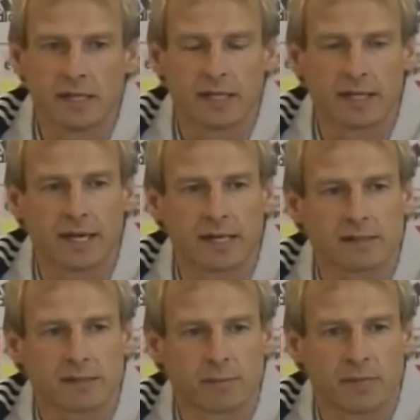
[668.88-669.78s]
that Michael
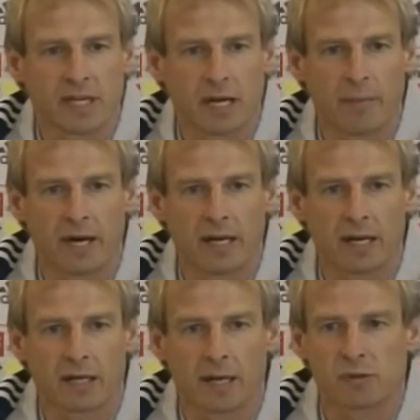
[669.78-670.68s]
Ballack will be captain
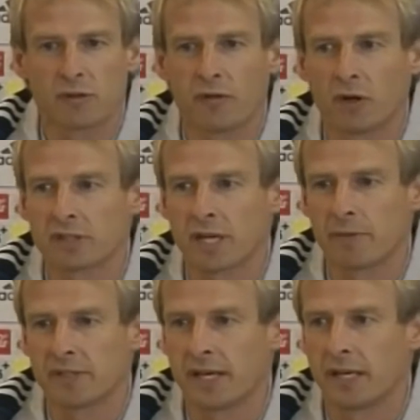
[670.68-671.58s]
of the German national
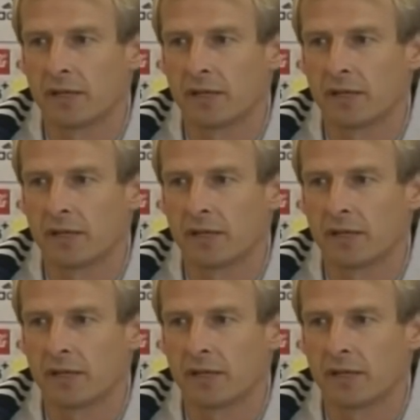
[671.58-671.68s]
team,